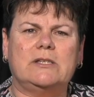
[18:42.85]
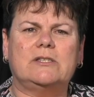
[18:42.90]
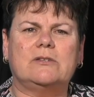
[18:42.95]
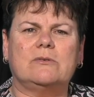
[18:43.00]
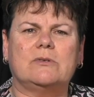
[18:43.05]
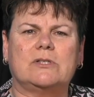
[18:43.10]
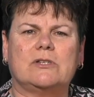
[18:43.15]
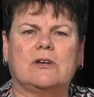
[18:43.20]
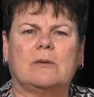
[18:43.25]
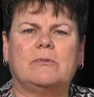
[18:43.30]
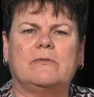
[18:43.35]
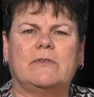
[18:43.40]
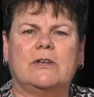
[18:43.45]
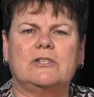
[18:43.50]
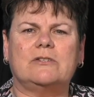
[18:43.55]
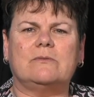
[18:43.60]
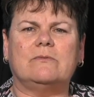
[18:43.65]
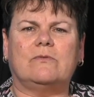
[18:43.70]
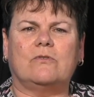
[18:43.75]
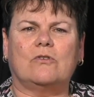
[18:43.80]
Suicide
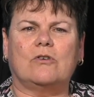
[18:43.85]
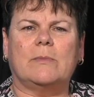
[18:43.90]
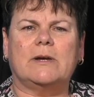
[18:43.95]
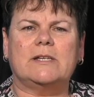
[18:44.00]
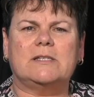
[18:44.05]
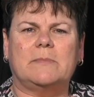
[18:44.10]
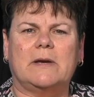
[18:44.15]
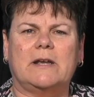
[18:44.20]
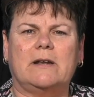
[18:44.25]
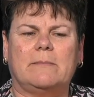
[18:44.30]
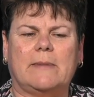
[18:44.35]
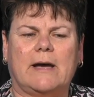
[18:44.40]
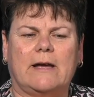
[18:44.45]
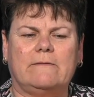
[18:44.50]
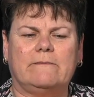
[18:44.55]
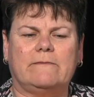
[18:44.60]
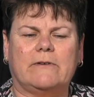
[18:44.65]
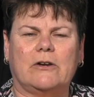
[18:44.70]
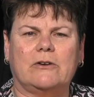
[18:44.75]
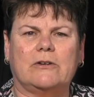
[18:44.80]
Prevention Forum has been a
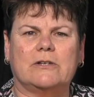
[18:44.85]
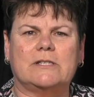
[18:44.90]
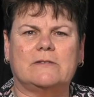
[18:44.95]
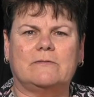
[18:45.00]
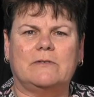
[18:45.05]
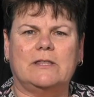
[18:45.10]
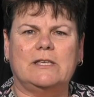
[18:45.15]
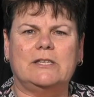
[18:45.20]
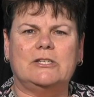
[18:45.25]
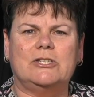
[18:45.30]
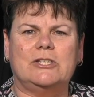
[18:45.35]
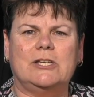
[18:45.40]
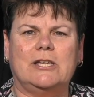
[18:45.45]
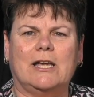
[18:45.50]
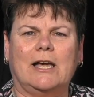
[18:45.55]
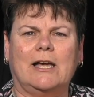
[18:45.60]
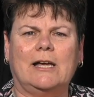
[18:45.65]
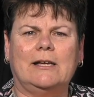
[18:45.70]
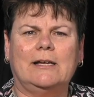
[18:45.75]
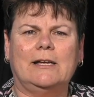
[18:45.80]
main focus for this
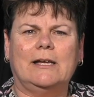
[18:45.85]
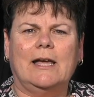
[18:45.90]
year.